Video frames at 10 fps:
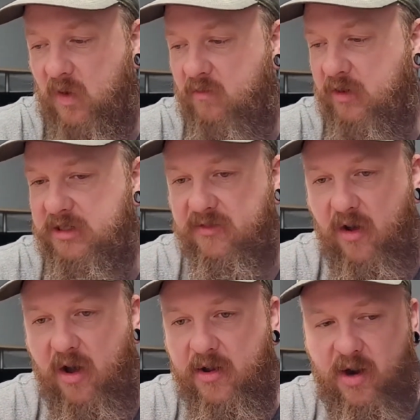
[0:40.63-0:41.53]
First of
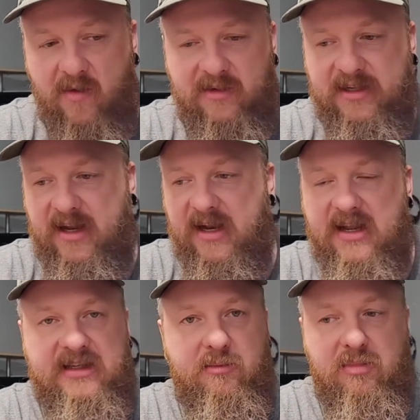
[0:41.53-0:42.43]
all, you're obviously going to
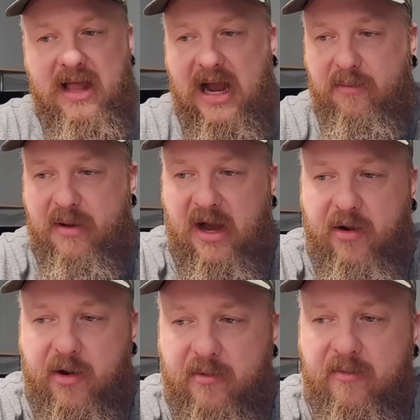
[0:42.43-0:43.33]
need some black
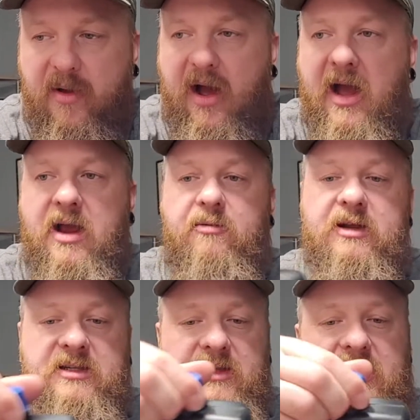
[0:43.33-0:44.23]
powder. I
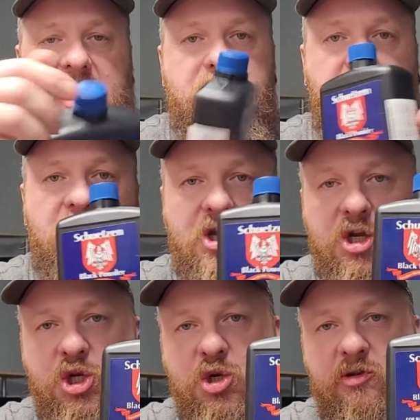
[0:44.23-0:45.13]
recently came into
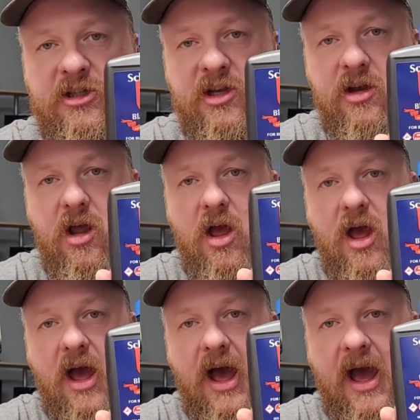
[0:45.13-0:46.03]
Schutzen
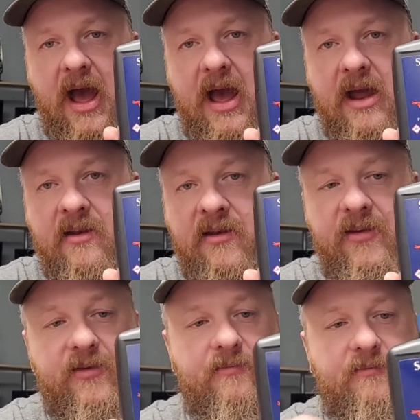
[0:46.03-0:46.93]
and
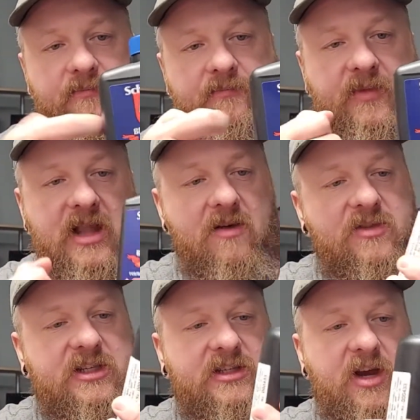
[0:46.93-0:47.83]
love
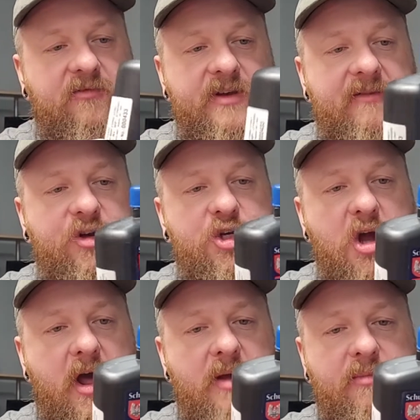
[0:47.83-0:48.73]
the stuff. Never
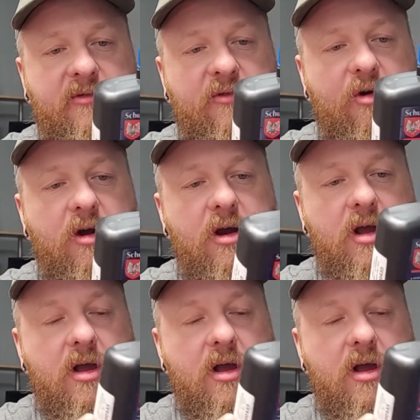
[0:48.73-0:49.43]
shot it before,